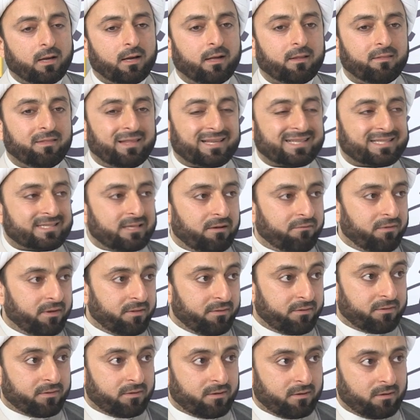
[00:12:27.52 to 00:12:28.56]
The
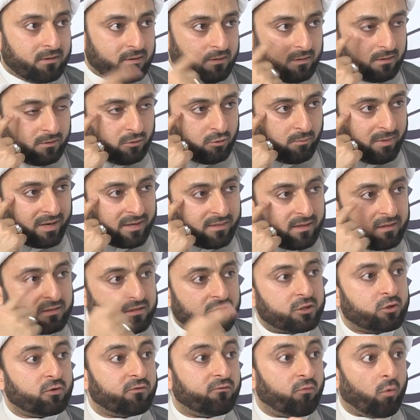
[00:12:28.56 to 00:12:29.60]
seventh, you make the
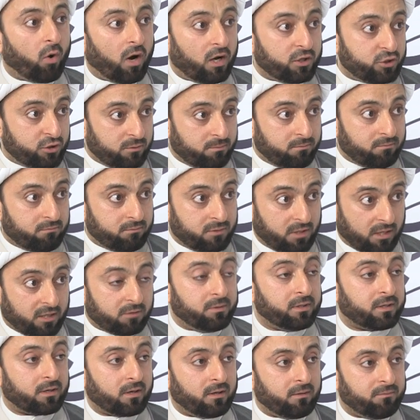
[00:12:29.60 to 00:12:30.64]
intention of wajib,
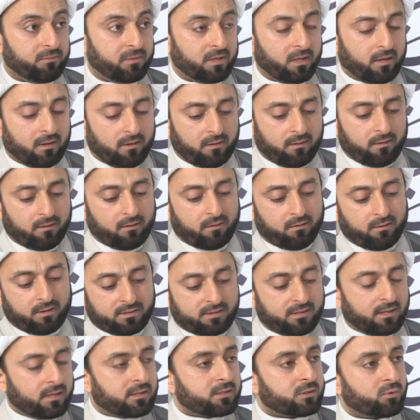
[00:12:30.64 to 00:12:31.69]
takbirah. Mm. The
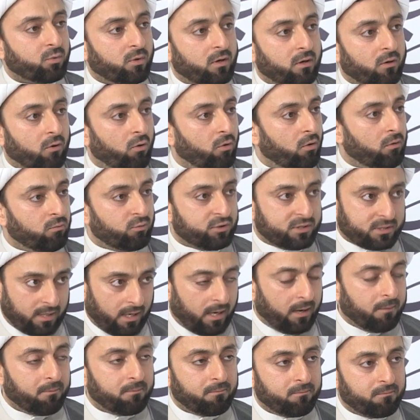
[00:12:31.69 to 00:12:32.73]
six were all
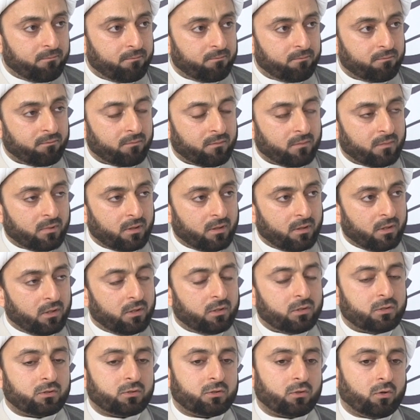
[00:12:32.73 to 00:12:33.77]
mustahab. Yes.
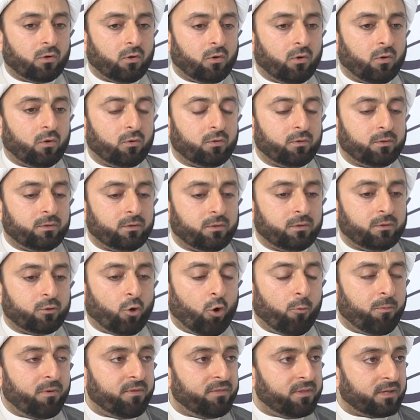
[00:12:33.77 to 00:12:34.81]
So you
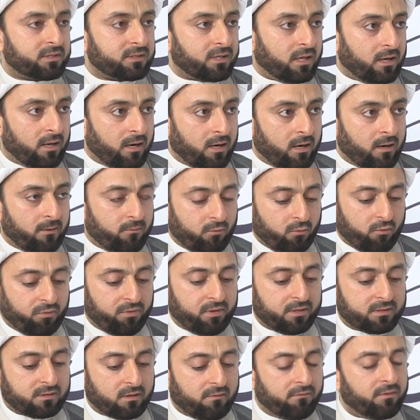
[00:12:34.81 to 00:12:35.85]
open the salah with the
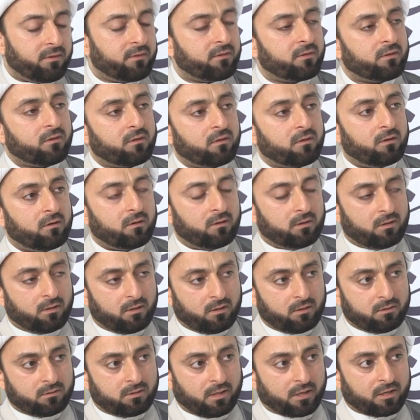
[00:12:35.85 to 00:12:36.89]
seventh
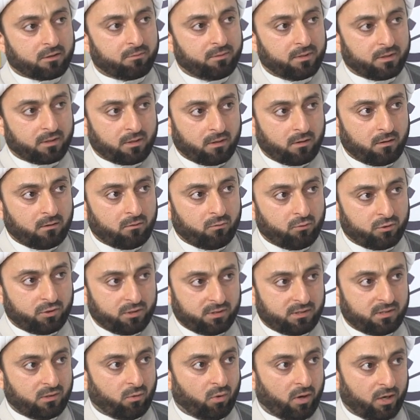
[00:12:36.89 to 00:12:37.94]
uh, takbirah, which is
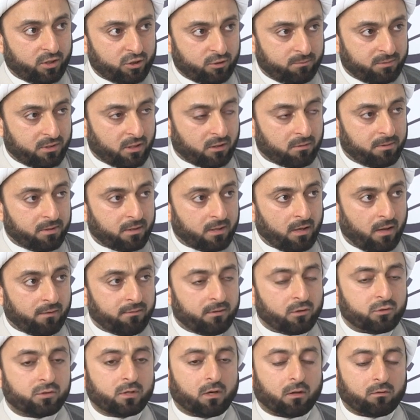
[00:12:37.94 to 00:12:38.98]
the wajib takbirah, and then
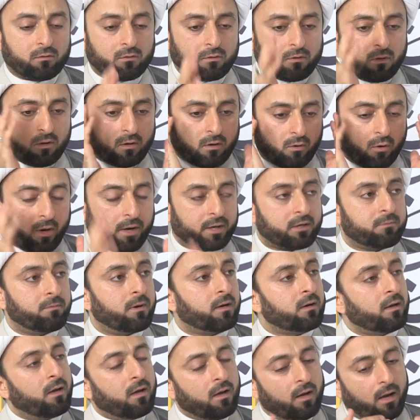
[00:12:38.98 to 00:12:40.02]
you say Allahu Akbar,
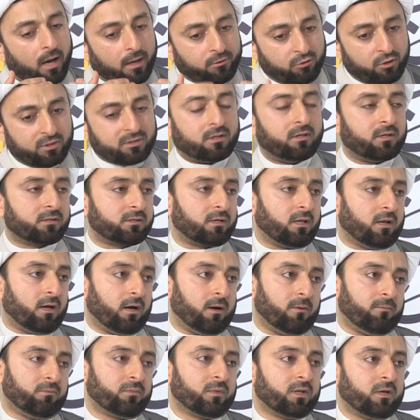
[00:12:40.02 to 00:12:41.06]
and you enter the salah.
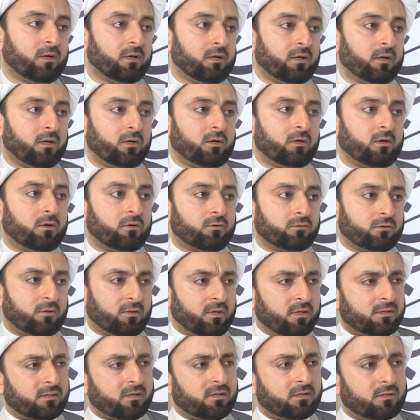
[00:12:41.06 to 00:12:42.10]
Mm -hmm. So this
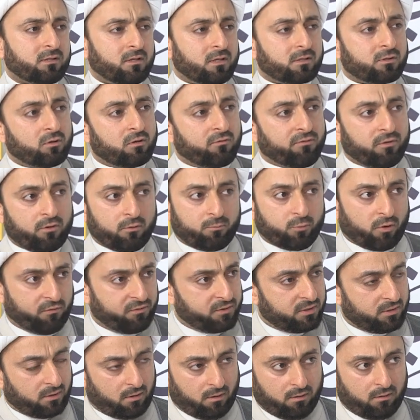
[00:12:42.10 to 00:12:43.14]
is the sunnah of the Prophet
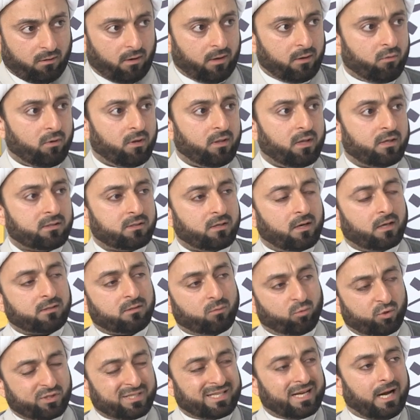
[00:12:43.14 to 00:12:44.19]
sallallahu alaihi wasallam as a, as a
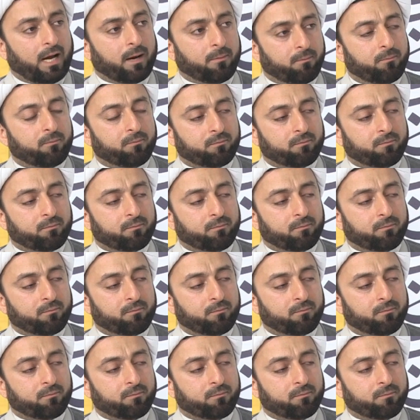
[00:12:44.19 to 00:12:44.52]
mustahab.